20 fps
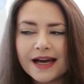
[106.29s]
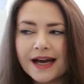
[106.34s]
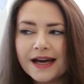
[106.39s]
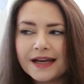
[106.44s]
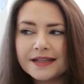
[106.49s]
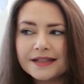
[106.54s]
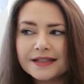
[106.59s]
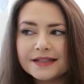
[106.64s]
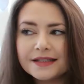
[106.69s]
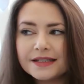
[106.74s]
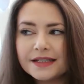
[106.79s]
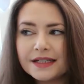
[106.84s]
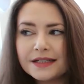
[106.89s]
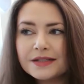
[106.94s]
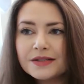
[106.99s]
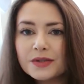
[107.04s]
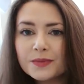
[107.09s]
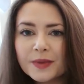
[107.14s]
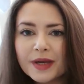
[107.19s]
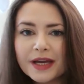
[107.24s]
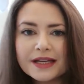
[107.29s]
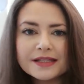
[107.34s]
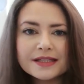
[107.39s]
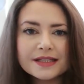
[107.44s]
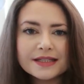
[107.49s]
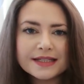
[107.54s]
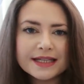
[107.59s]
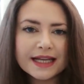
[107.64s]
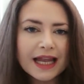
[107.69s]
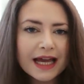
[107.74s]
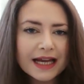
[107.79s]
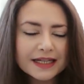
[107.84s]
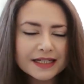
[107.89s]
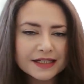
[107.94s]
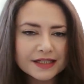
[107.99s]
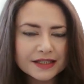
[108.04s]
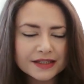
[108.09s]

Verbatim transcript: and in some cases delighted